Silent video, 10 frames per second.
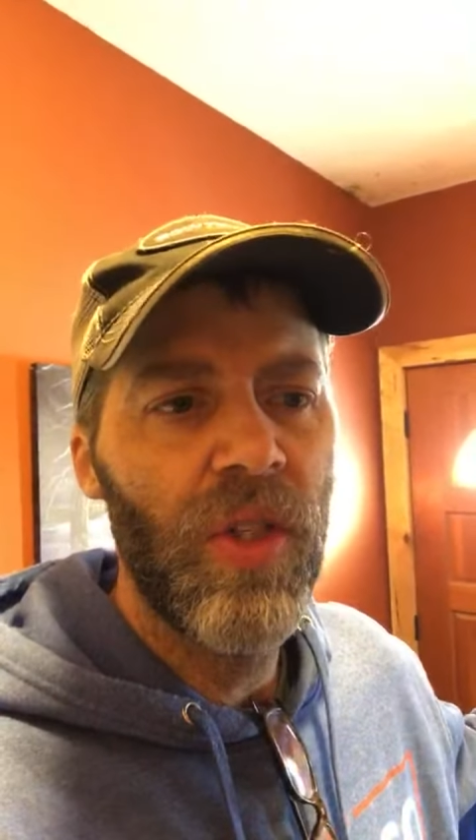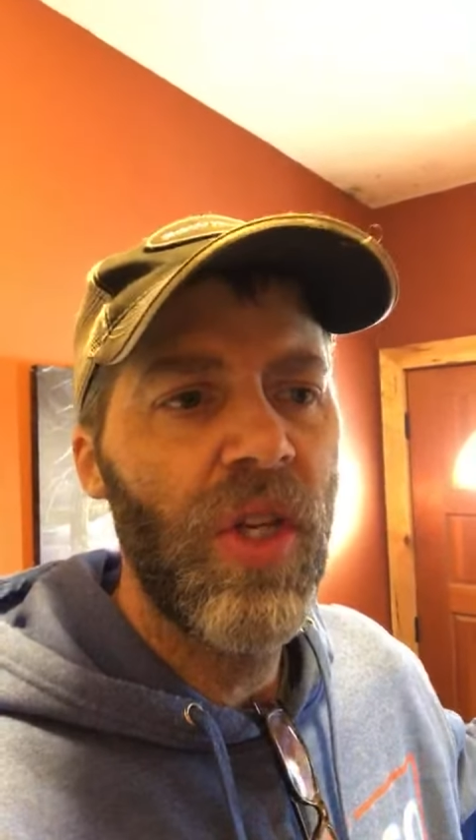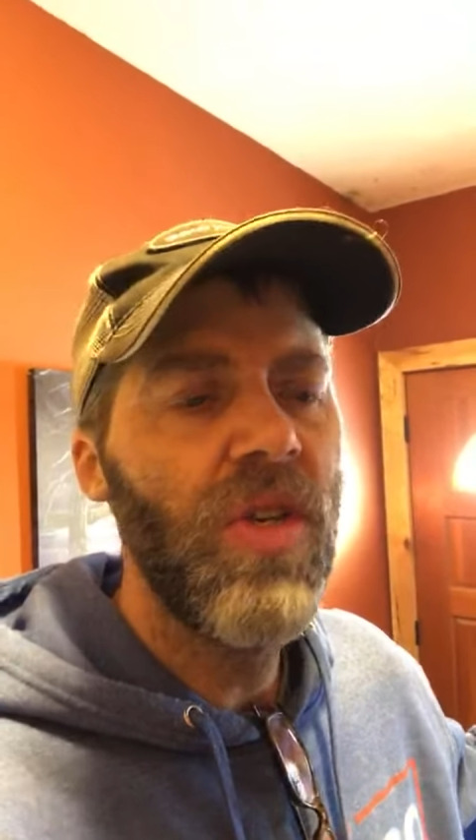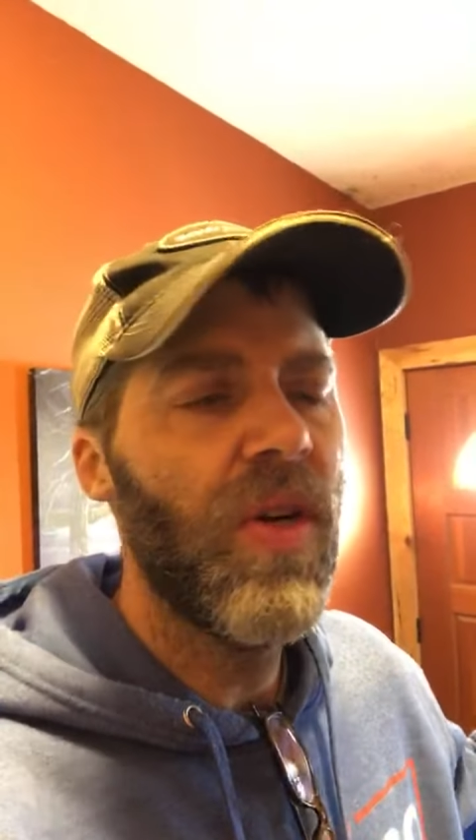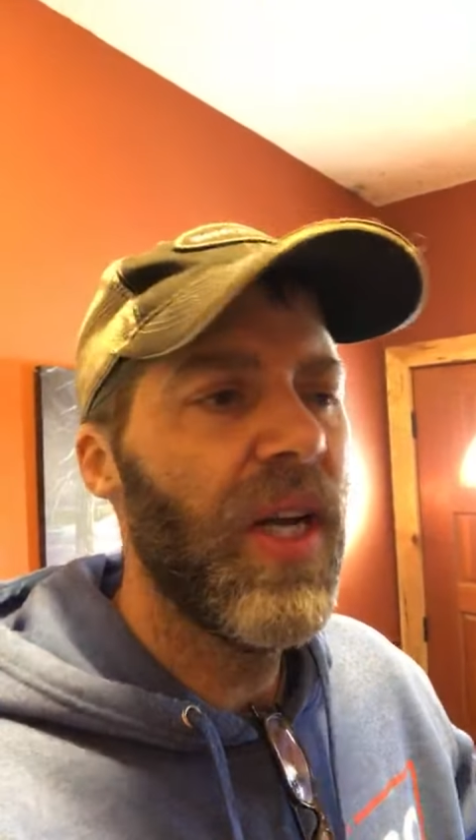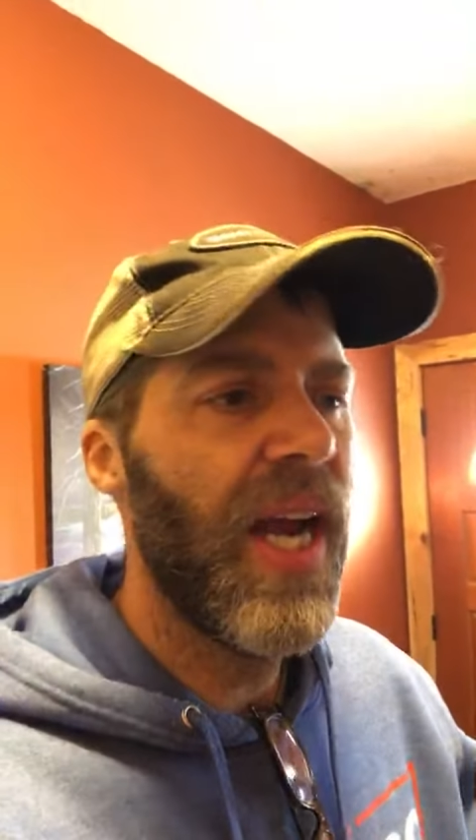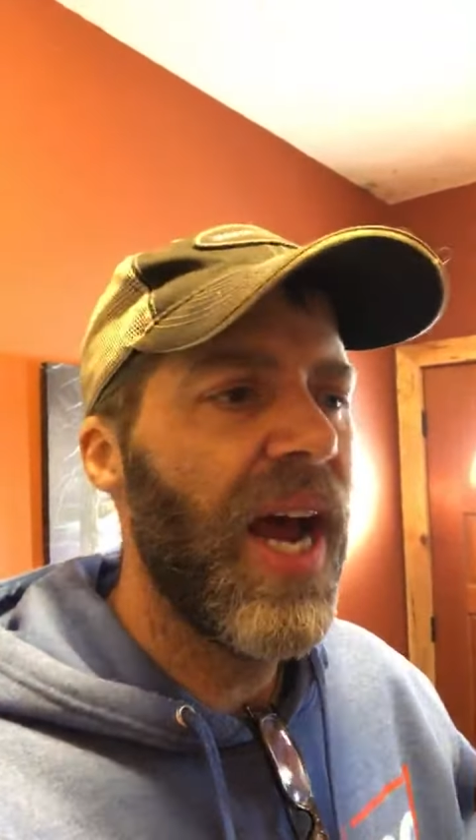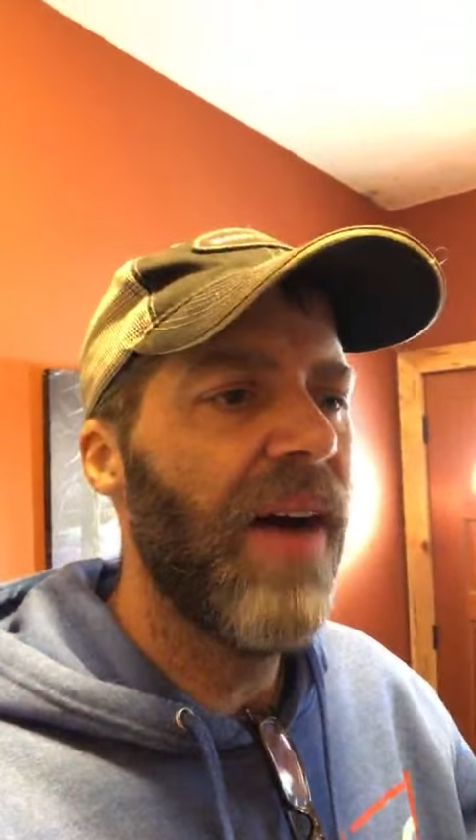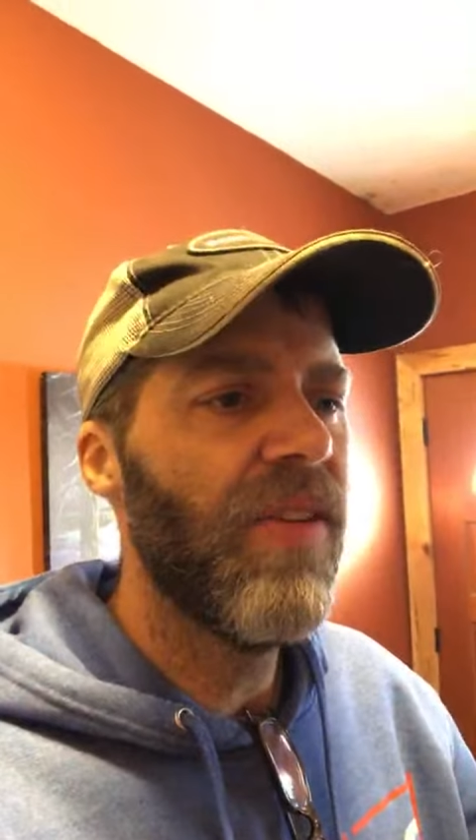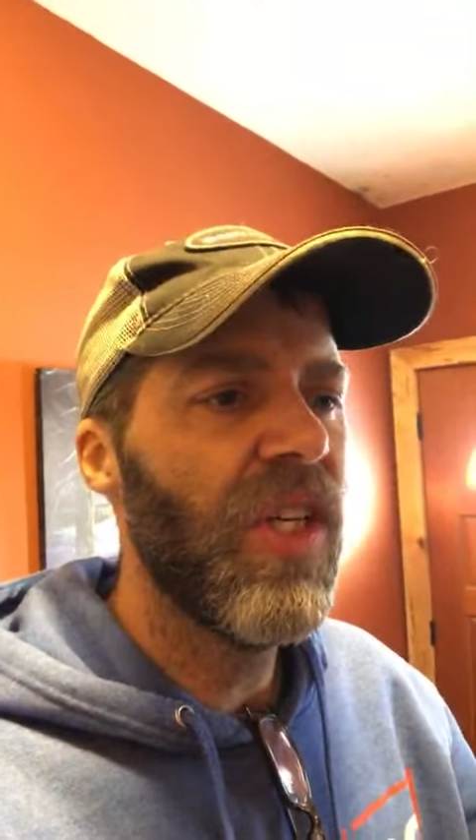So you could
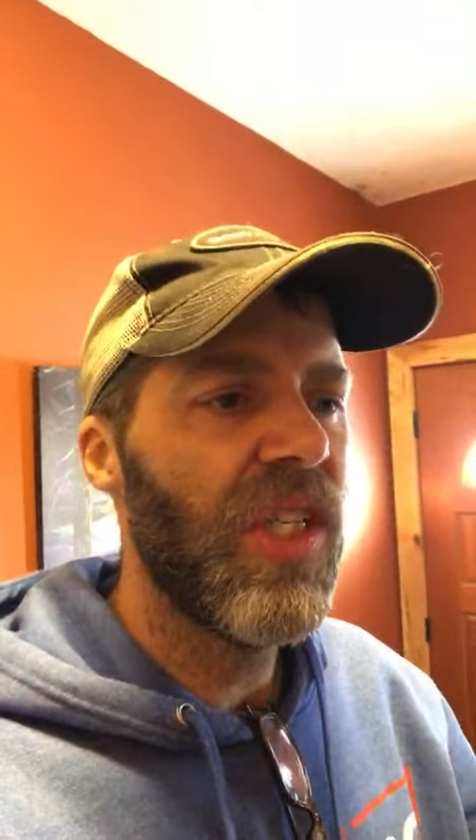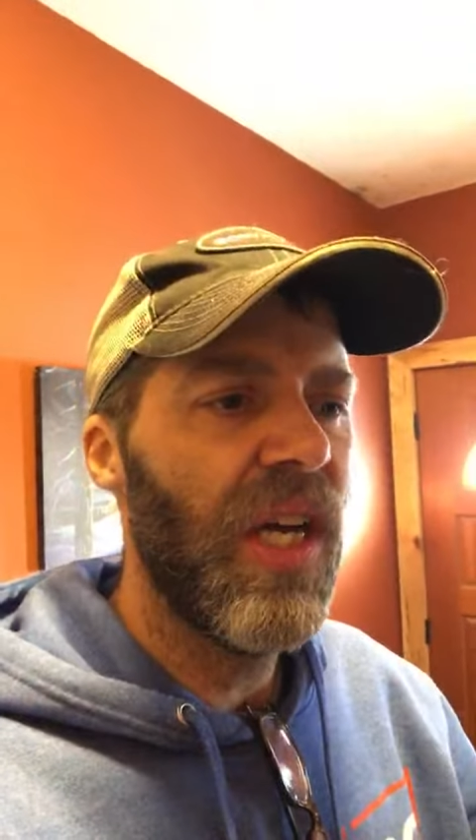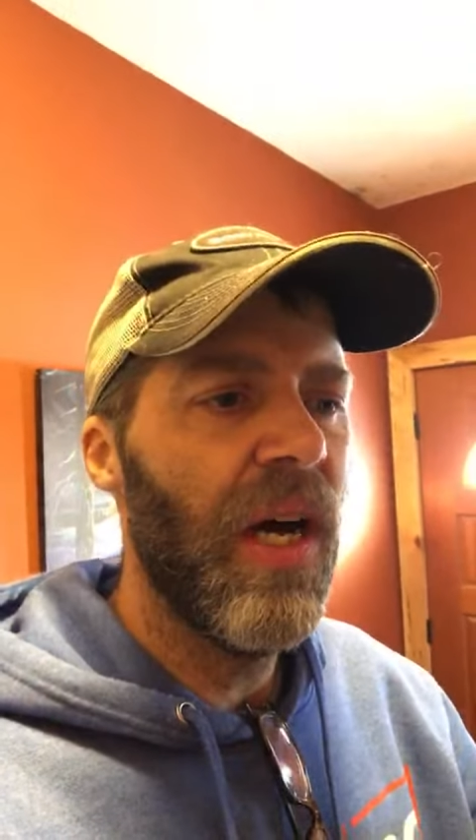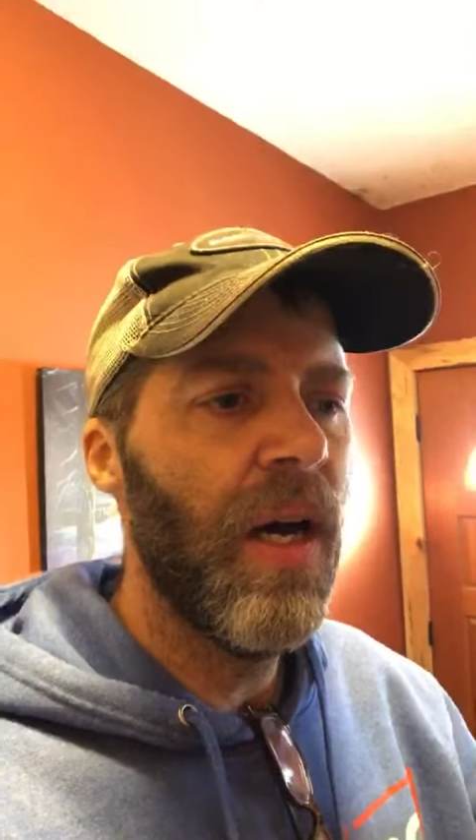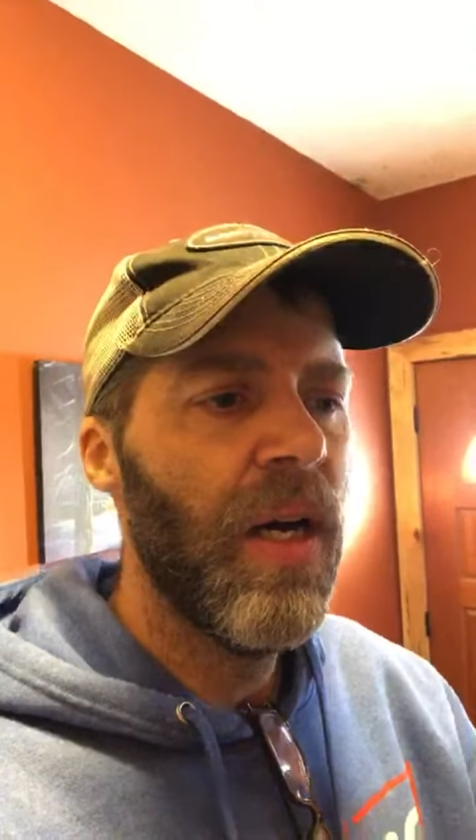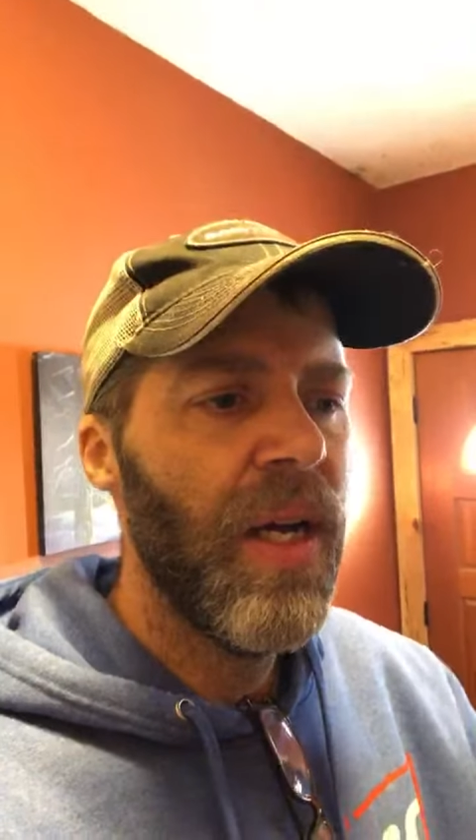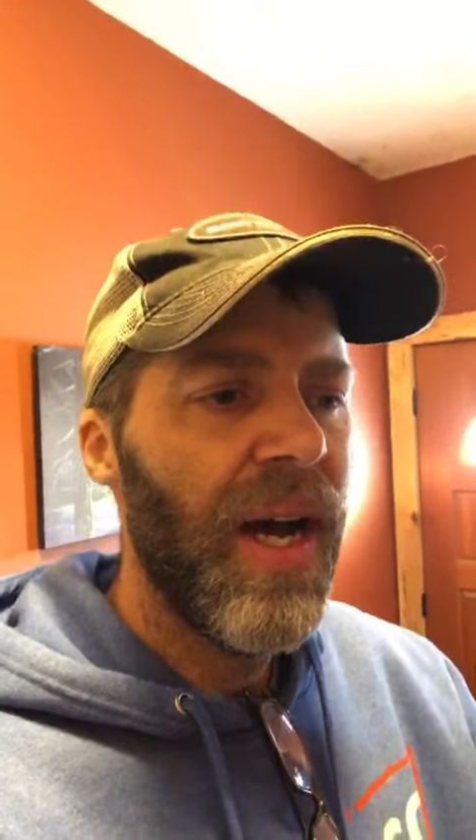have just a